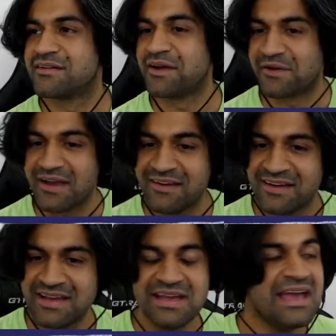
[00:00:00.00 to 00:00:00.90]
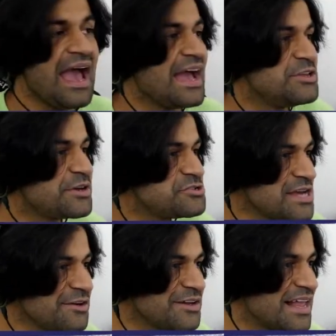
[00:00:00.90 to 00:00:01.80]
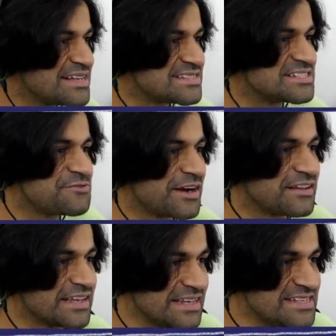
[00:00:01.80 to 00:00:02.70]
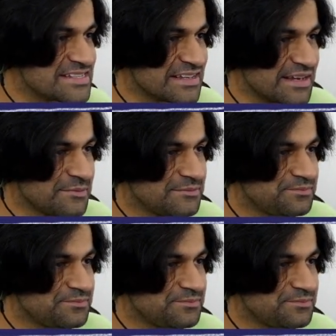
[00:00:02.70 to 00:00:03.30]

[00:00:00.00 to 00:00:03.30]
Okay? You can generalize this fairly easily.